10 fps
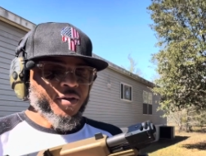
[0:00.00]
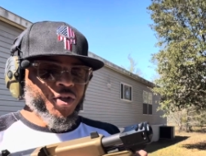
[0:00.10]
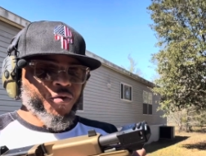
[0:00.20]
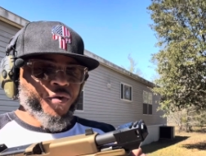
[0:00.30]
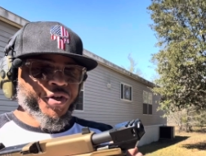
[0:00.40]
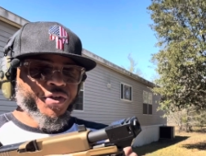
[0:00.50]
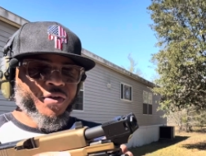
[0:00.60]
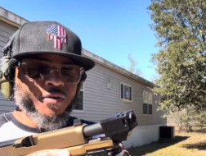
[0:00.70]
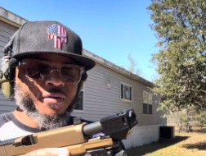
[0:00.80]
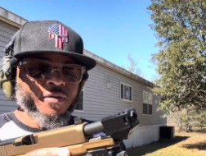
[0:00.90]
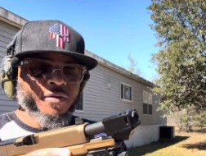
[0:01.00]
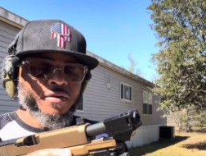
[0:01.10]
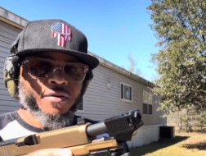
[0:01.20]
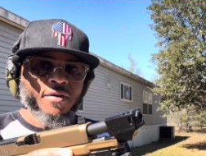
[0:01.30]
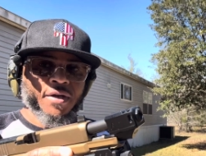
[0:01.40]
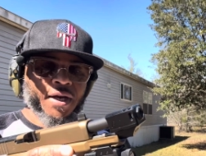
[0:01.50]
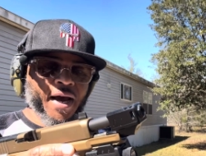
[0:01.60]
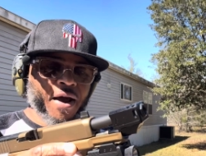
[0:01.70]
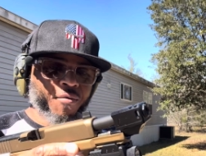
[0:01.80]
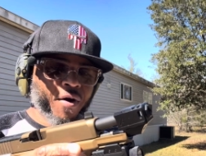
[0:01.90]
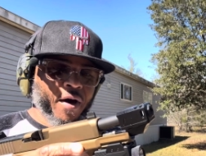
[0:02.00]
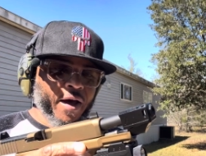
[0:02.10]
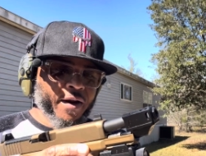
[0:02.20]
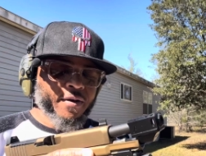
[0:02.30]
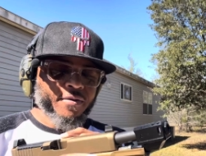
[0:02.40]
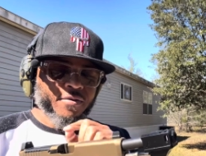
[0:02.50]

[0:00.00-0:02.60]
the original guide rod